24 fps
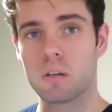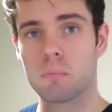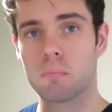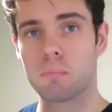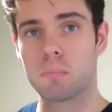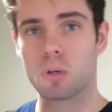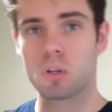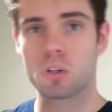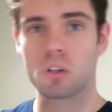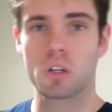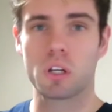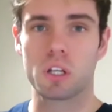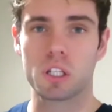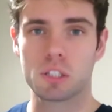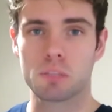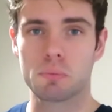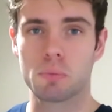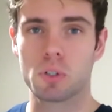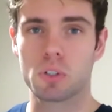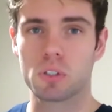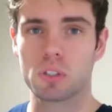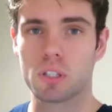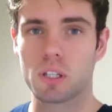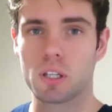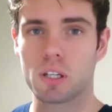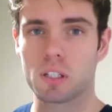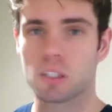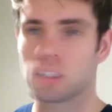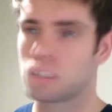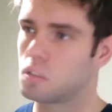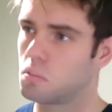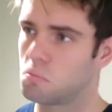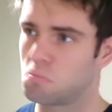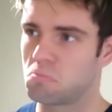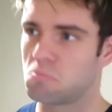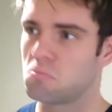Modern day smokestacks,
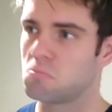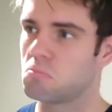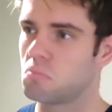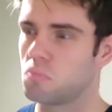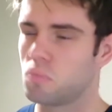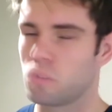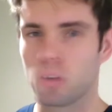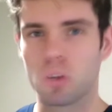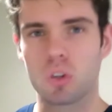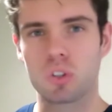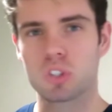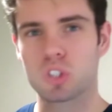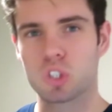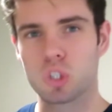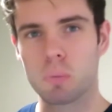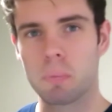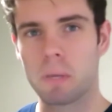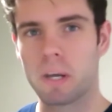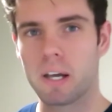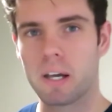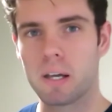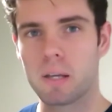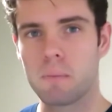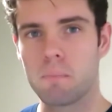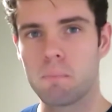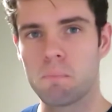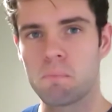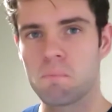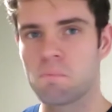not so bad.